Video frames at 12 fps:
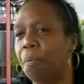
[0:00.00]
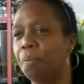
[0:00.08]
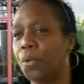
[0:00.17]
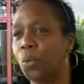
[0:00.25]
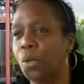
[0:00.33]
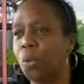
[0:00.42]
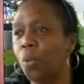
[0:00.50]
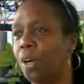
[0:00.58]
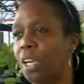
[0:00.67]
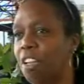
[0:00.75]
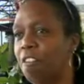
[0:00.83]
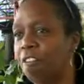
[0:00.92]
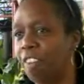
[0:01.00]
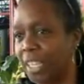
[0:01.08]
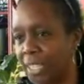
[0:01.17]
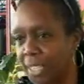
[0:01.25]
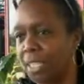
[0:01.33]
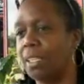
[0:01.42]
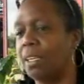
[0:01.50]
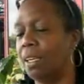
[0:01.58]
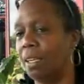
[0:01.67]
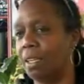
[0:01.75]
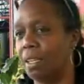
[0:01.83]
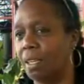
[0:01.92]
We were invited
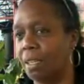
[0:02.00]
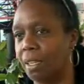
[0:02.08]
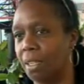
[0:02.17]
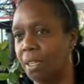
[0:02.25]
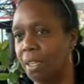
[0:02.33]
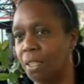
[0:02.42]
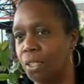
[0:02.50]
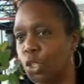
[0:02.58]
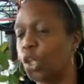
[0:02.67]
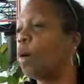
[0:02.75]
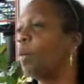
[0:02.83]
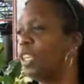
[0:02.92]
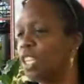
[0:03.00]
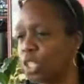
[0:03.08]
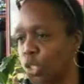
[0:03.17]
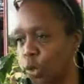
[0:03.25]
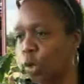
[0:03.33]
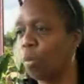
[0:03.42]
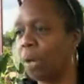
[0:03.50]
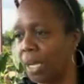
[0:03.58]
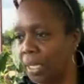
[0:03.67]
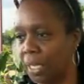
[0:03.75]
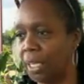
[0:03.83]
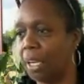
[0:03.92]
to come on this tour
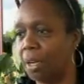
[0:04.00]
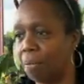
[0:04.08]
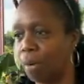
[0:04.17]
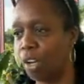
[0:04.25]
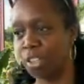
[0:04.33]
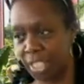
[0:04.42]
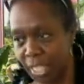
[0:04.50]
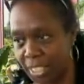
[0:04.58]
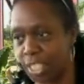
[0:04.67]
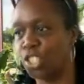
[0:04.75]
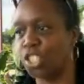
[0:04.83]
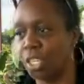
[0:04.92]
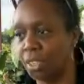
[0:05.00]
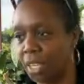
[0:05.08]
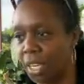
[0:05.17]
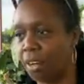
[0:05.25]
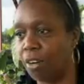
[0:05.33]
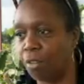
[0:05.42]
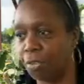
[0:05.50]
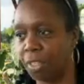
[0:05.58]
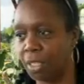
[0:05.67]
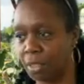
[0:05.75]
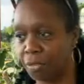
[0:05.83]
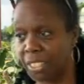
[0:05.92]
by the um, organization there of the